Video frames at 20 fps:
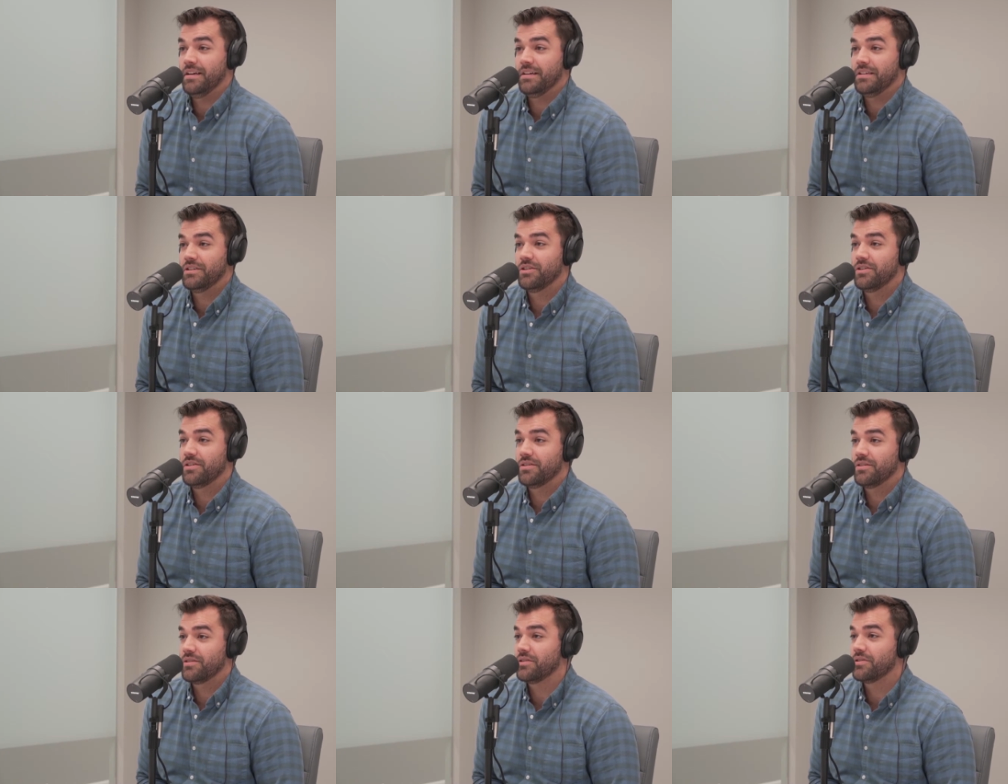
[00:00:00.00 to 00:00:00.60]
you
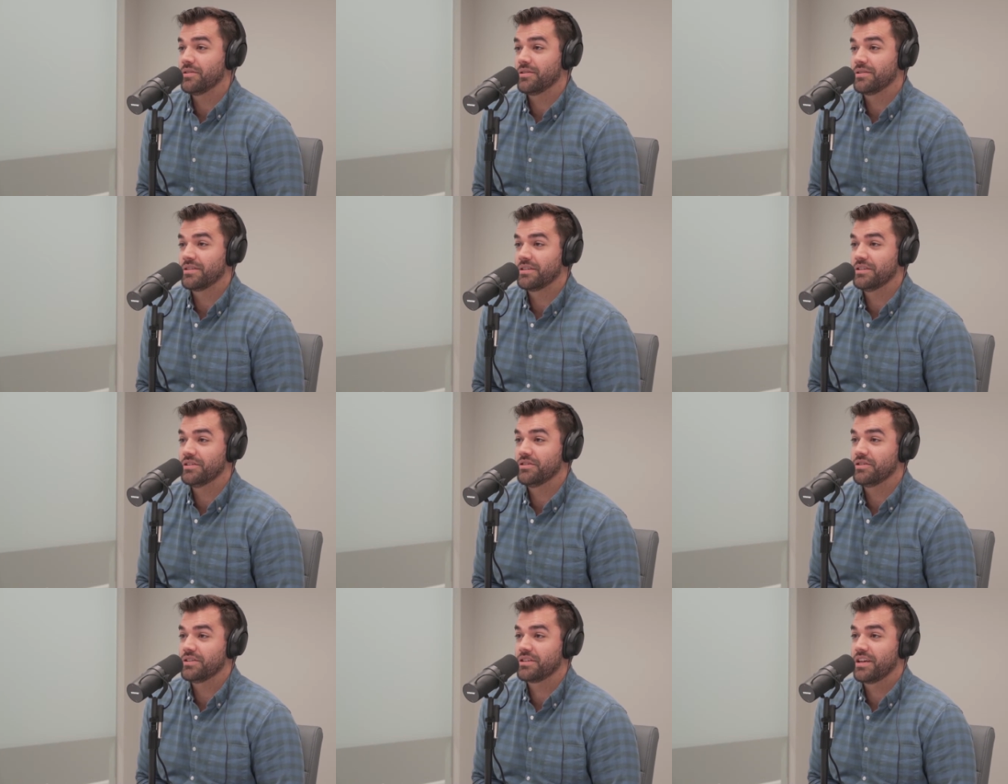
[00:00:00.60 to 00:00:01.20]
know, you're
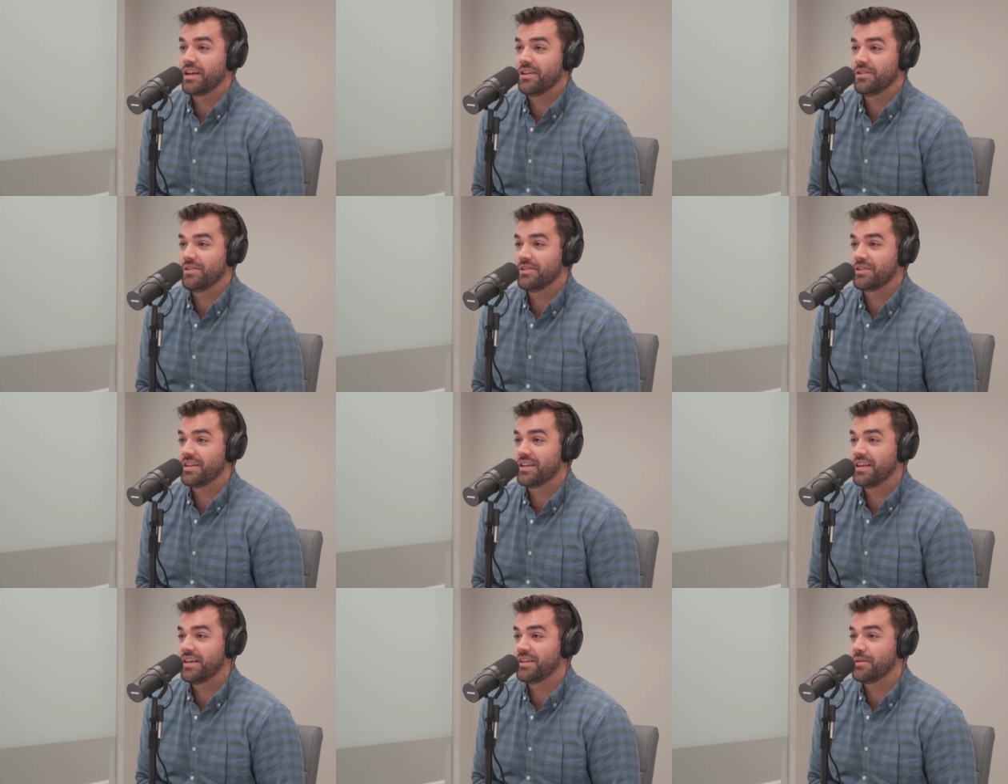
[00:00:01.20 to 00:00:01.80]
just kind of
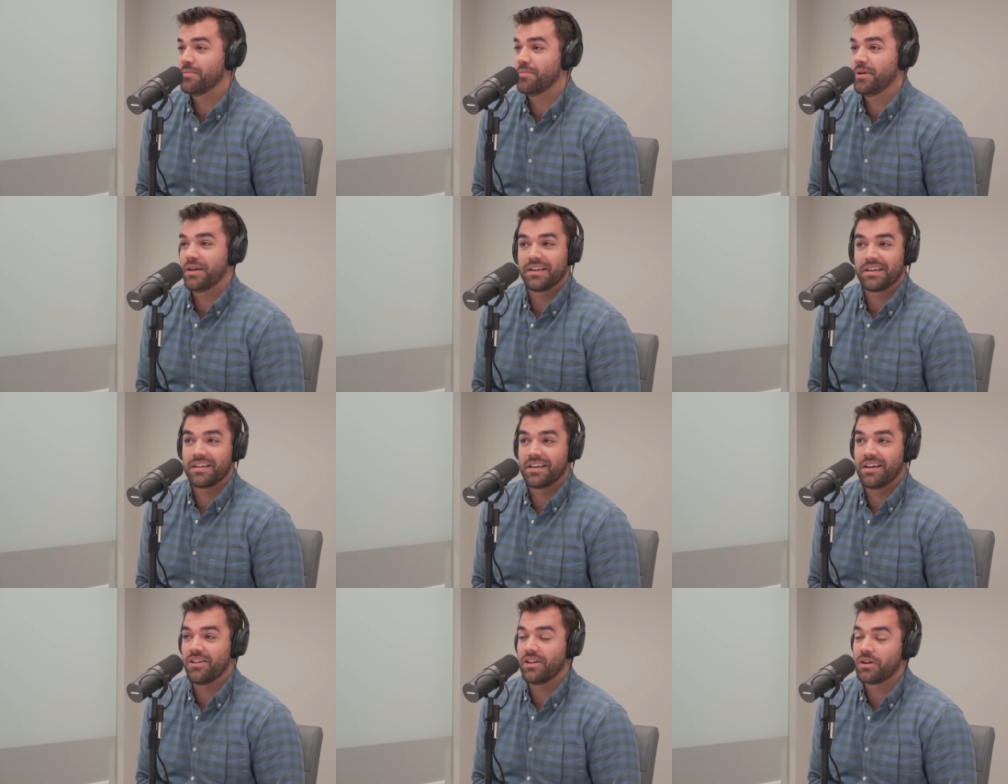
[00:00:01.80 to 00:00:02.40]
looking at the bank
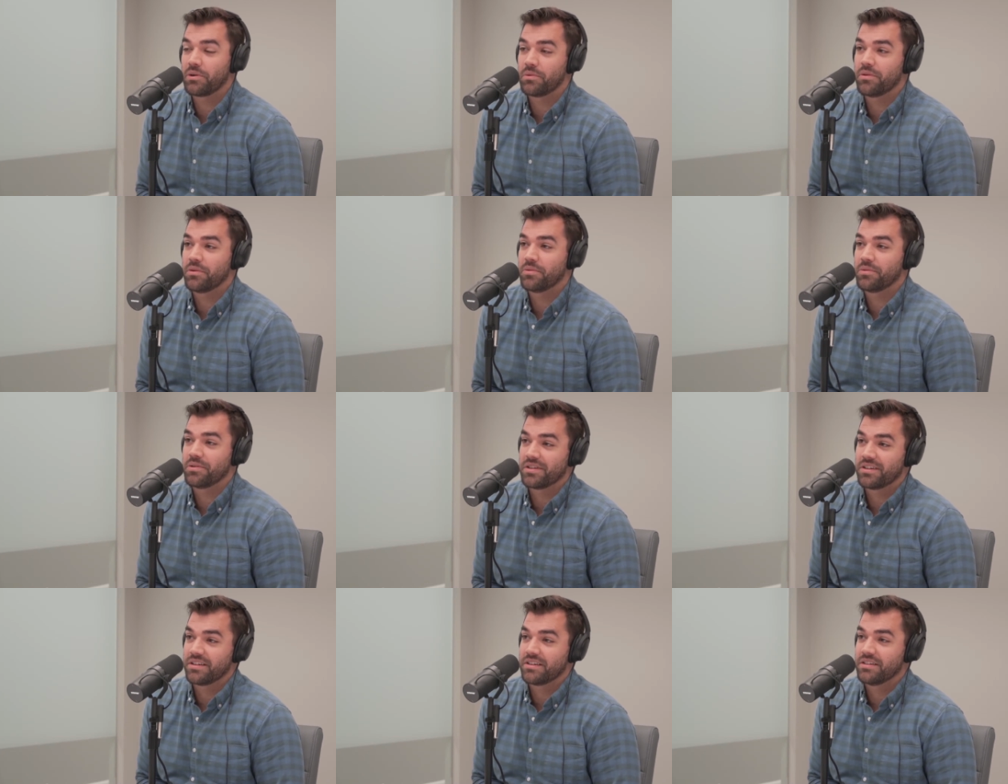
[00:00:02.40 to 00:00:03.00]
account, like, what are
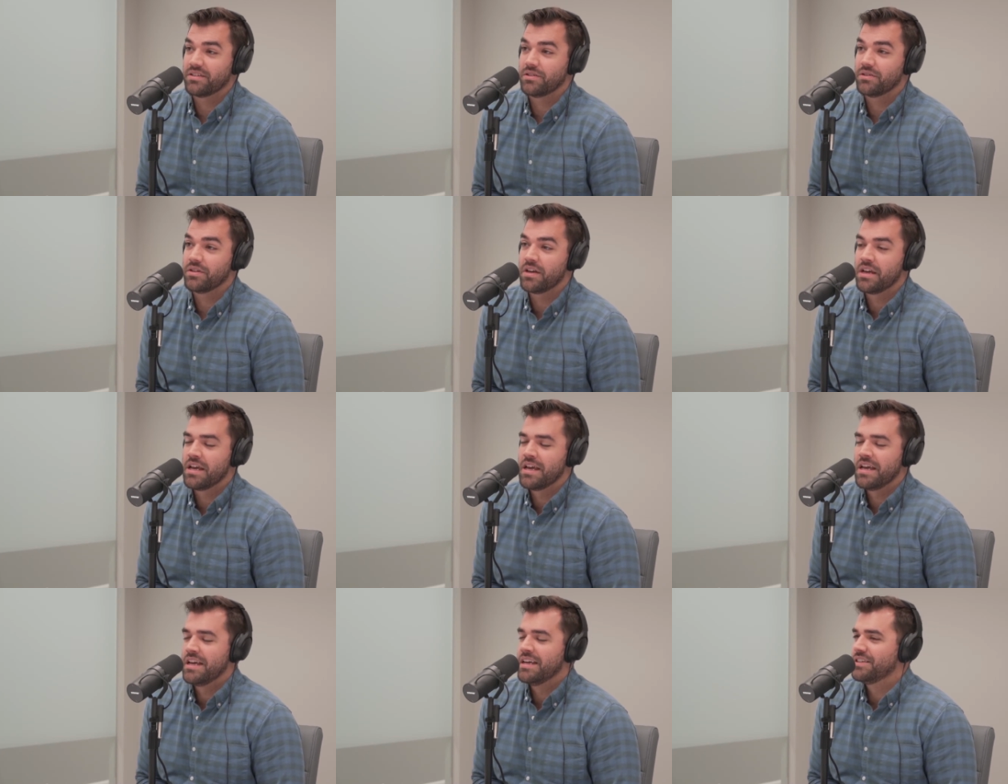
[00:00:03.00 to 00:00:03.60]
we going to do?
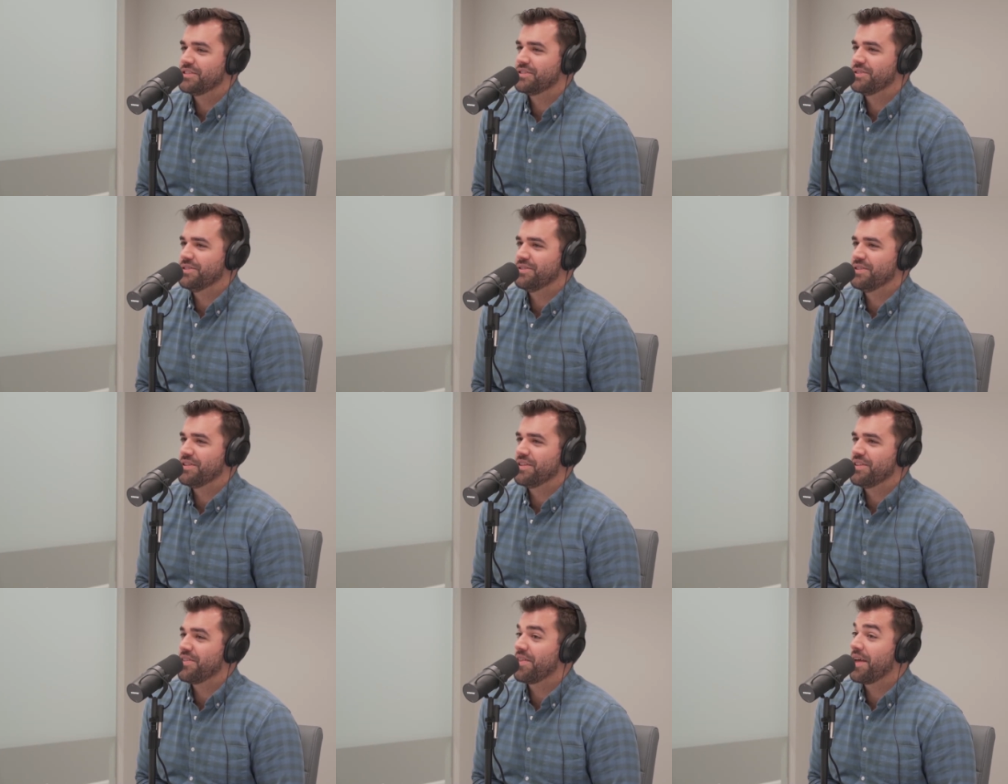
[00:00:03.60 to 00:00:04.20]
So
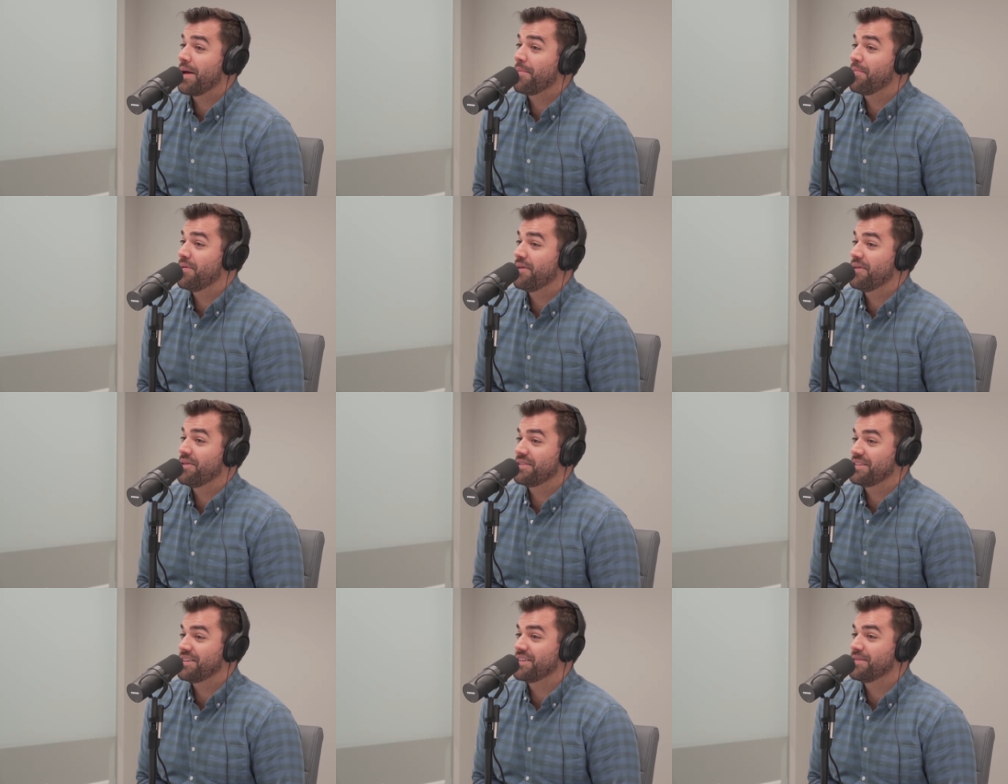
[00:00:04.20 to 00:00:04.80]
that
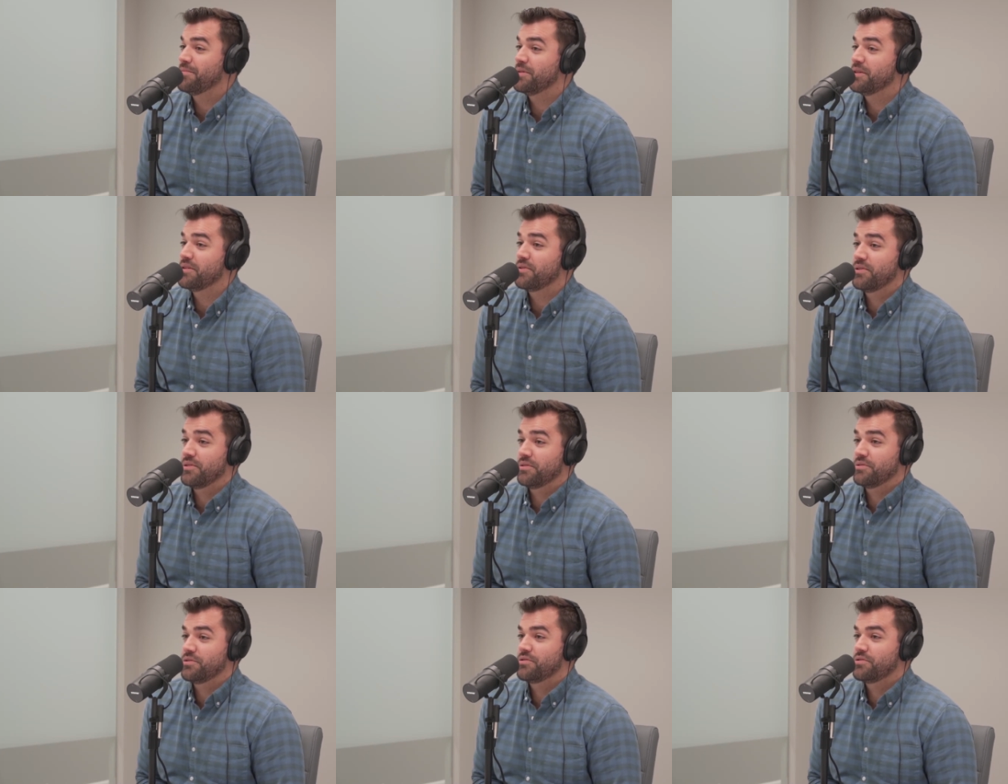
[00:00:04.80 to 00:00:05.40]
part can be a little